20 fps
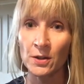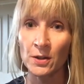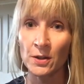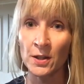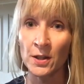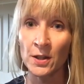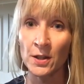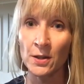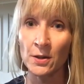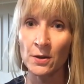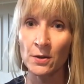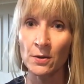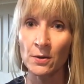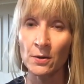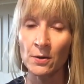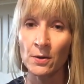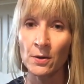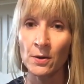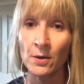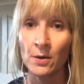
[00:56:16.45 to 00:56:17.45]

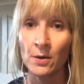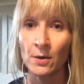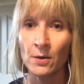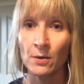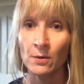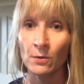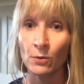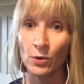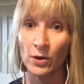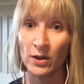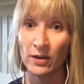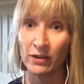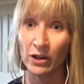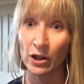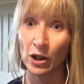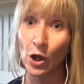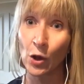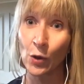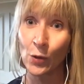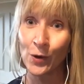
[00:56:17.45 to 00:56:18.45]
here or even
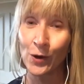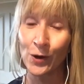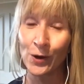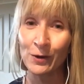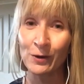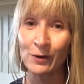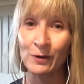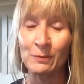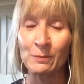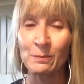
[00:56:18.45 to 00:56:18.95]
lower.